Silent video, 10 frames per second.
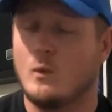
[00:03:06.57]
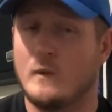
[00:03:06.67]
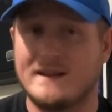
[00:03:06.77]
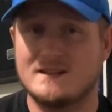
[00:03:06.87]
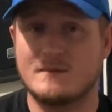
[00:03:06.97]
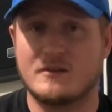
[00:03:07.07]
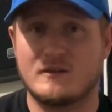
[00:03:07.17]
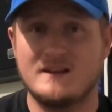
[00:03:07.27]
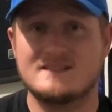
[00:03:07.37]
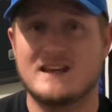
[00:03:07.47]
Week number
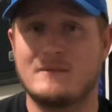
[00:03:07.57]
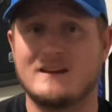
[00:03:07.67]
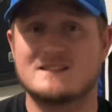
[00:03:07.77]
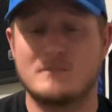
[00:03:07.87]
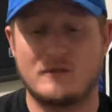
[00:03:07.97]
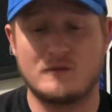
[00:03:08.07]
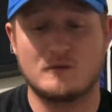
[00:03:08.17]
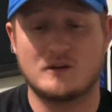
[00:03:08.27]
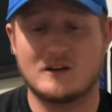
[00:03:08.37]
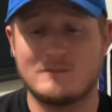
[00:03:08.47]
three is a game against
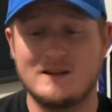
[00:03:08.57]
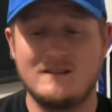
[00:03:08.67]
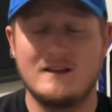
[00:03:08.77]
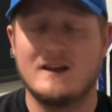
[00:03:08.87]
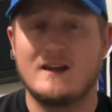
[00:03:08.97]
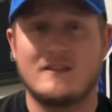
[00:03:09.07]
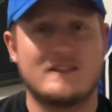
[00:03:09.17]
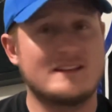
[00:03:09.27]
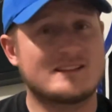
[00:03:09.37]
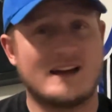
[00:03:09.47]
Bethune-Cookman.
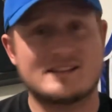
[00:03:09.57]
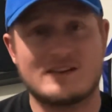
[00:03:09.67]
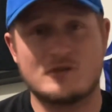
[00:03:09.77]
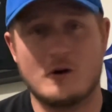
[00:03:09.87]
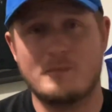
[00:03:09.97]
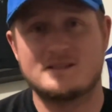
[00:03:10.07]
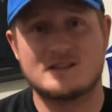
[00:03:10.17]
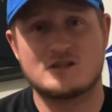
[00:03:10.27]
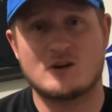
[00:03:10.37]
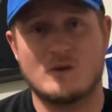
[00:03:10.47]
These guys have no
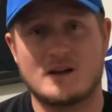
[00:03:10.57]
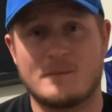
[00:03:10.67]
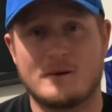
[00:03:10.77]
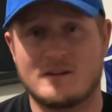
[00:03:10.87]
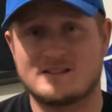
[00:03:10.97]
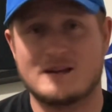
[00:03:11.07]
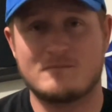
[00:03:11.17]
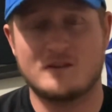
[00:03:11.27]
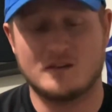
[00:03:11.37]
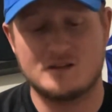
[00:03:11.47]
business showing up on the same
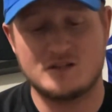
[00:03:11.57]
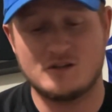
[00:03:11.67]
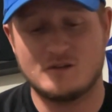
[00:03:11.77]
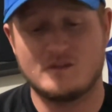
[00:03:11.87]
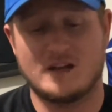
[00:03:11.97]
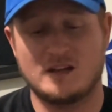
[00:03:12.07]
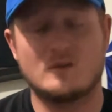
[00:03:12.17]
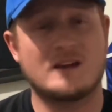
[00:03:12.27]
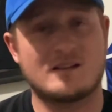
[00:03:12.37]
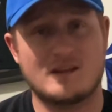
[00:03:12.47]
field as you, and you
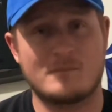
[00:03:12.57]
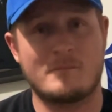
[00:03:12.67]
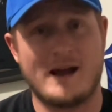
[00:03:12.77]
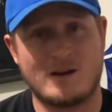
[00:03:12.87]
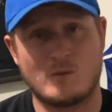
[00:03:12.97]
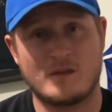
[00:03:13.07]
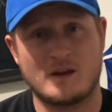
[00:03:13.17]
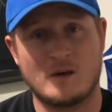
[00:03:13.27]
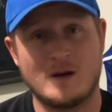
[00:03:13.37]
kick them back where they